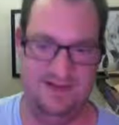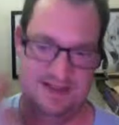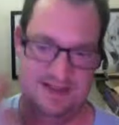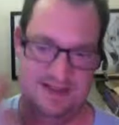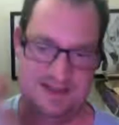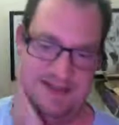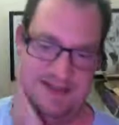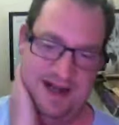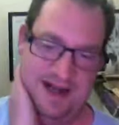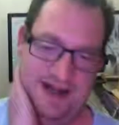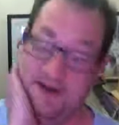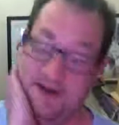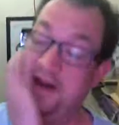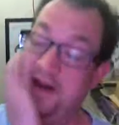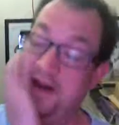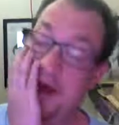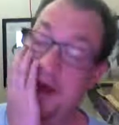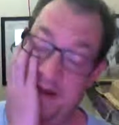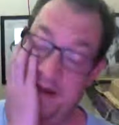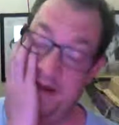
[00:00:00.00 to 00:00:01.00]
a sec. I don't know.
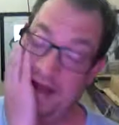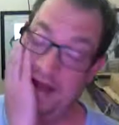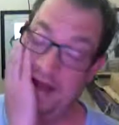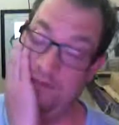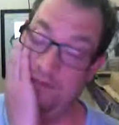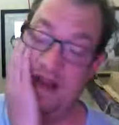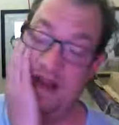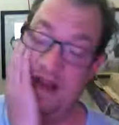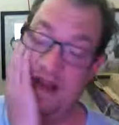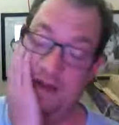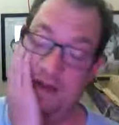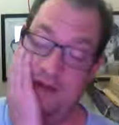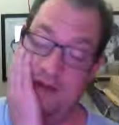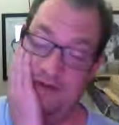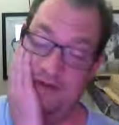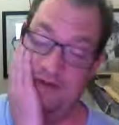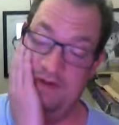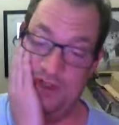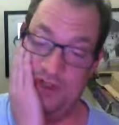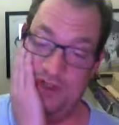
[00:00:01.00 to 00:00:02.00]
I mean, I
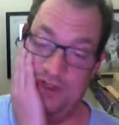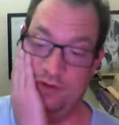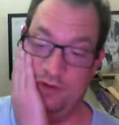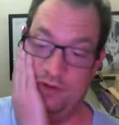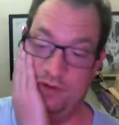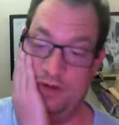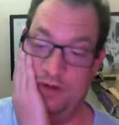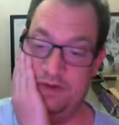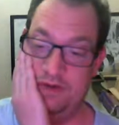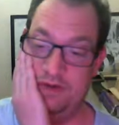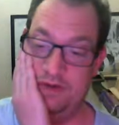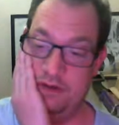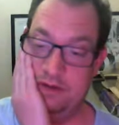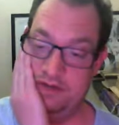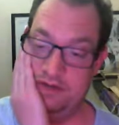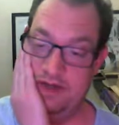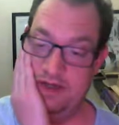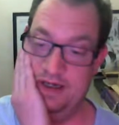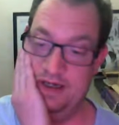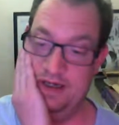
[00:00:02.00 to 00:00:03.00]
refreshed my Chrome browser,
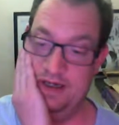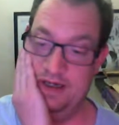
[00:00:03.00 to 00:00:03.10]
mate, and I